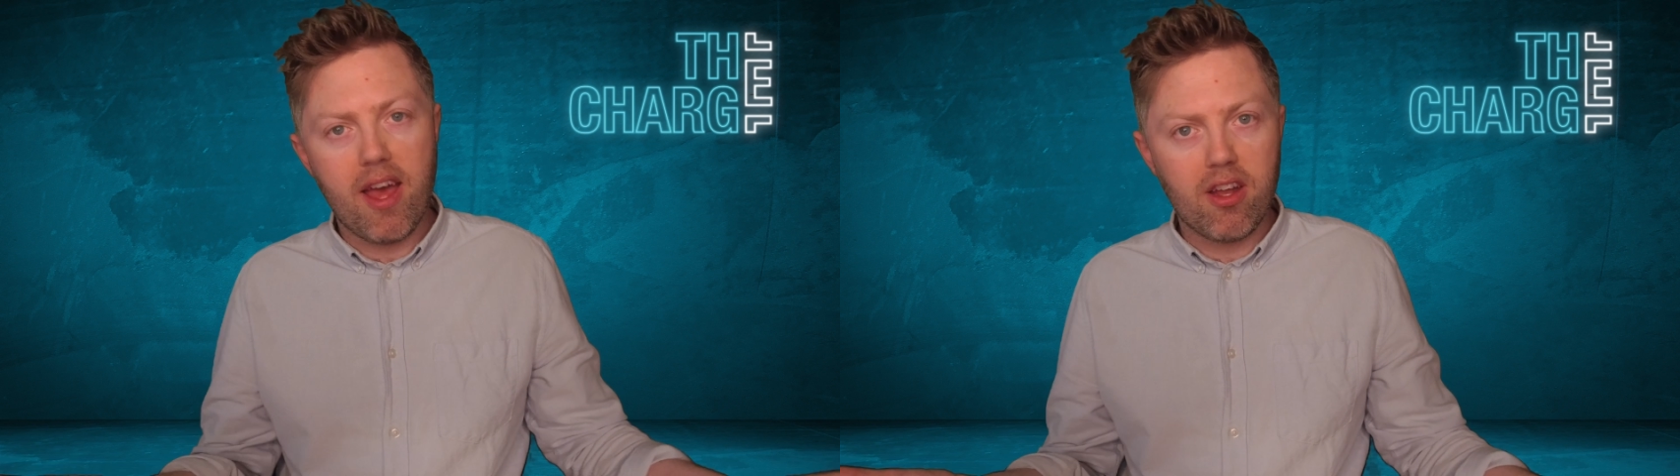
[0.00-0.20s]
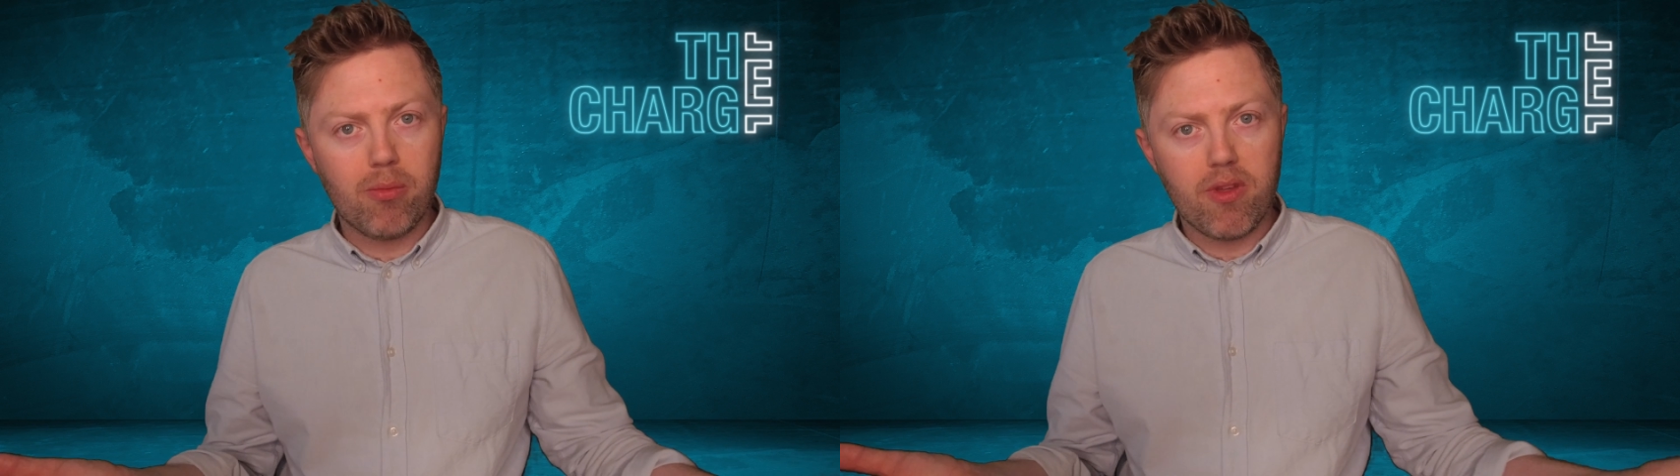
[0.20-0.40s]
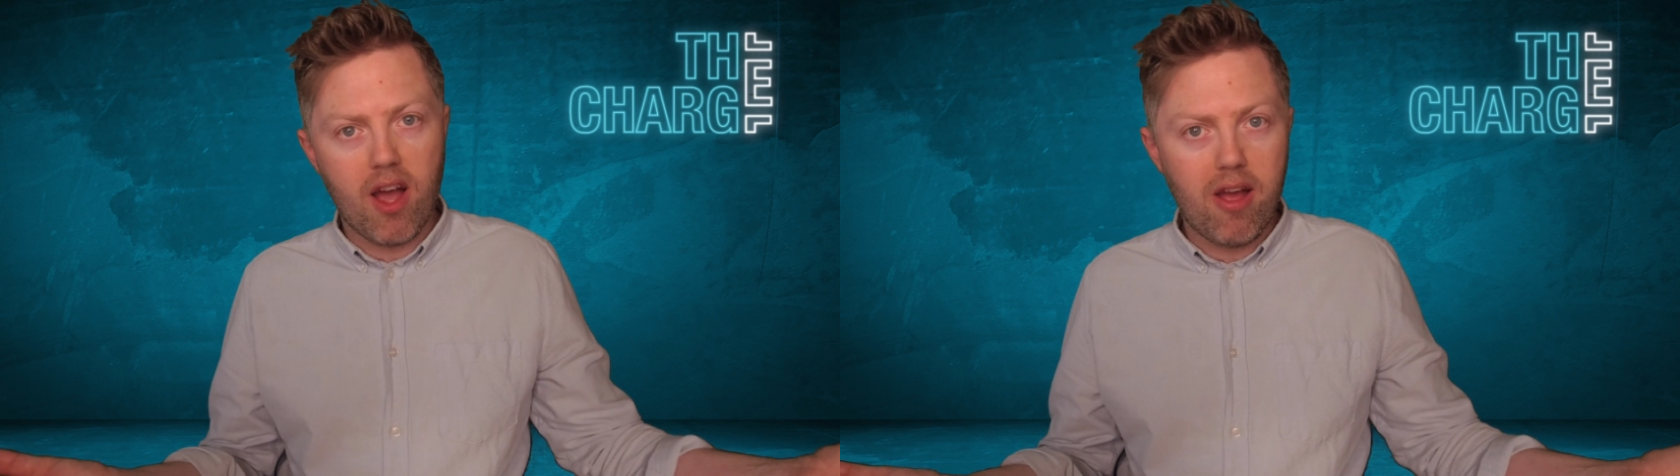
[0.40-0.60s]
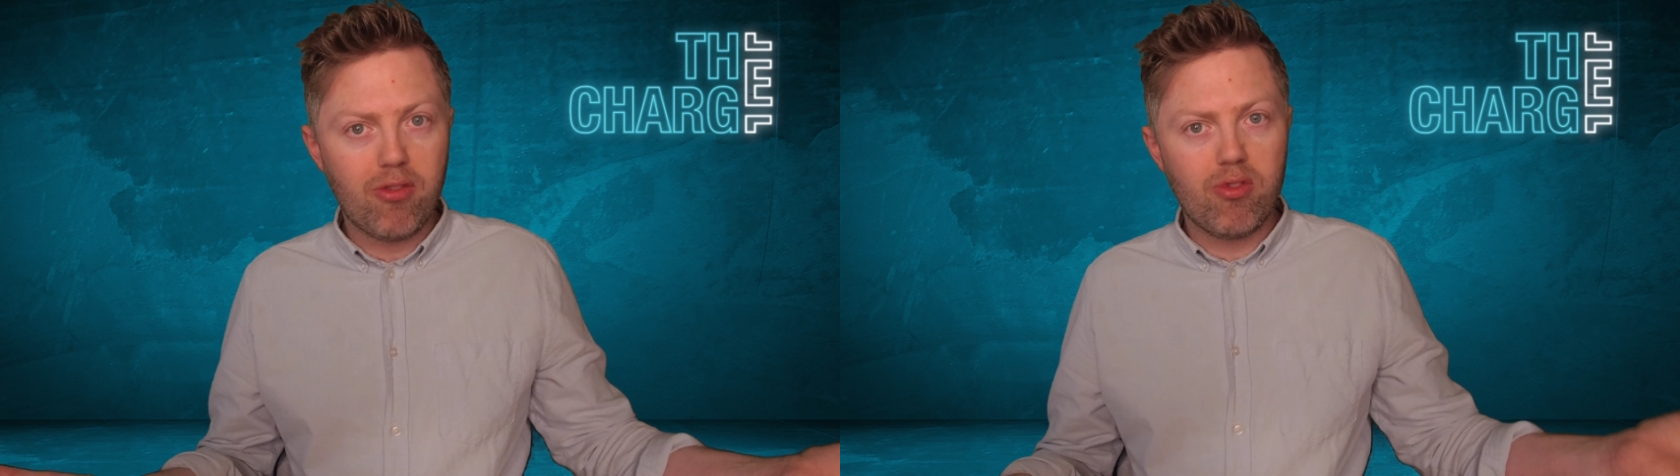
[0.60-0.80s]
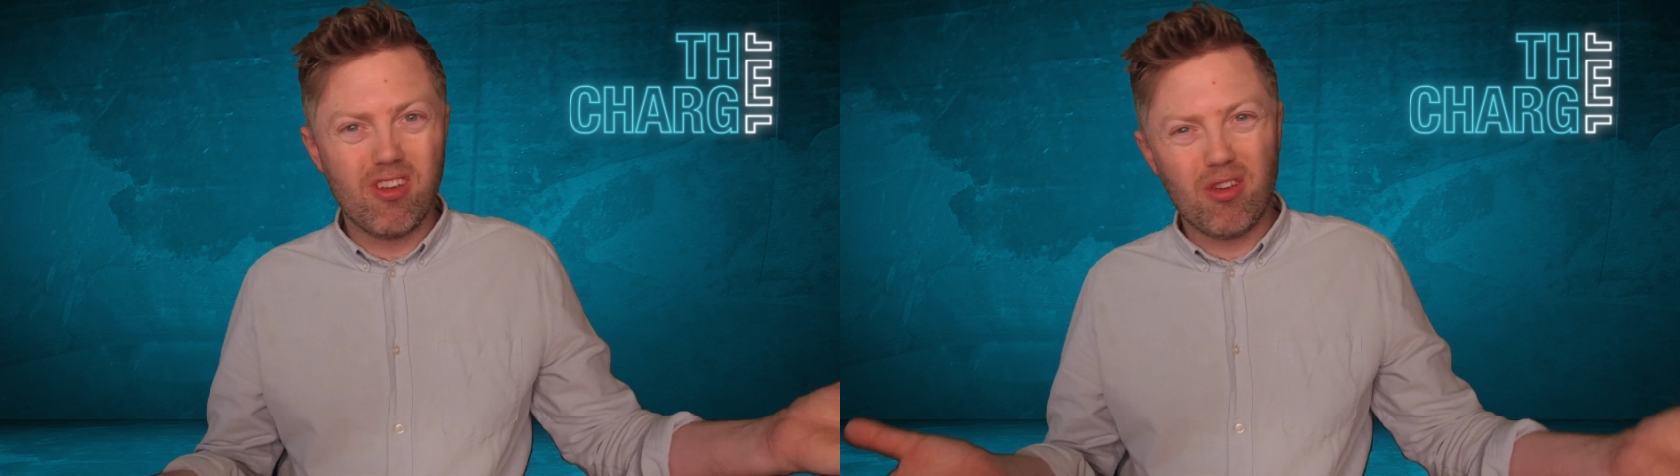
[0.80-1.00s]
add up with
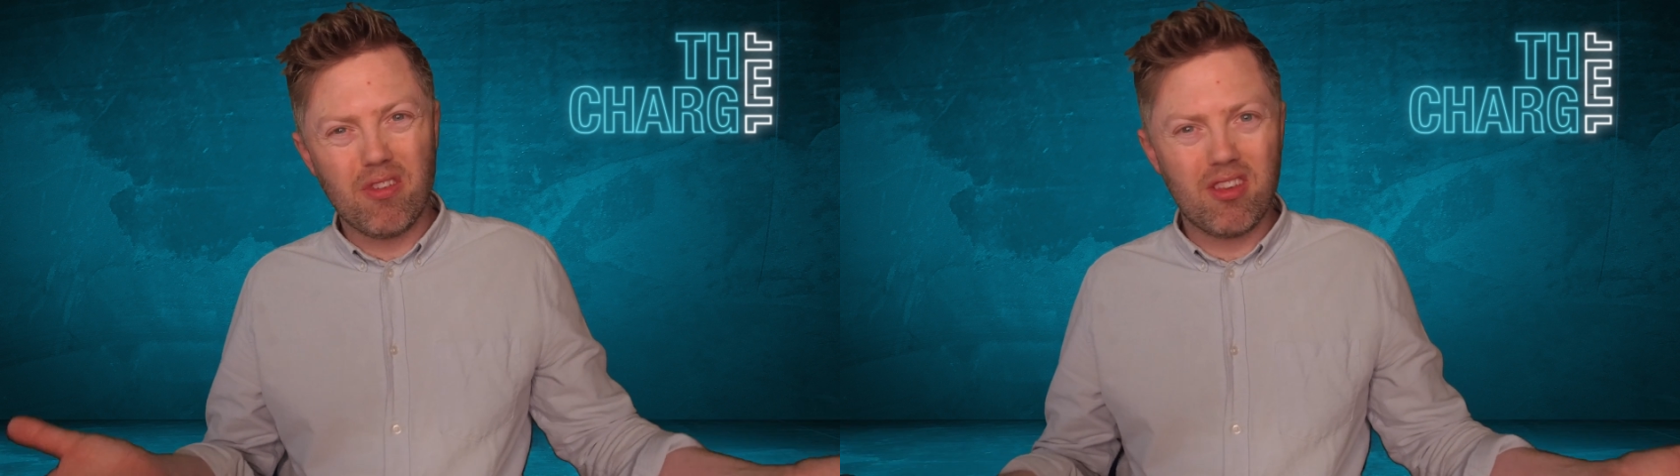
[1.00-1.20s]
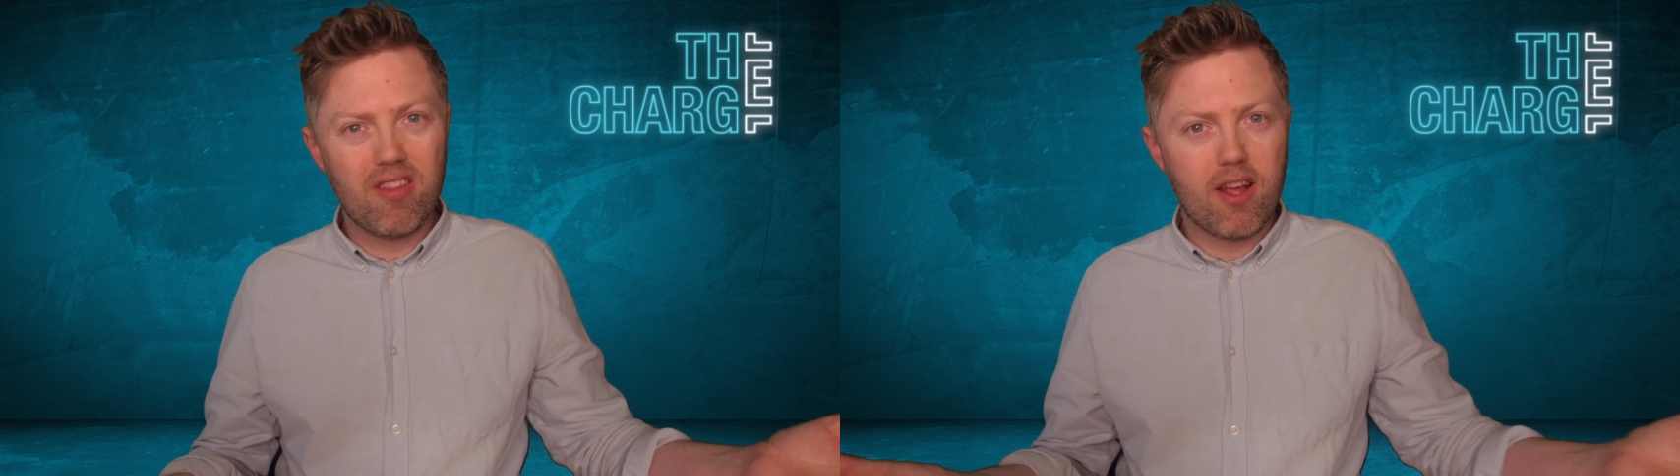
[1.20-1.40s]
hydrogen, obviously.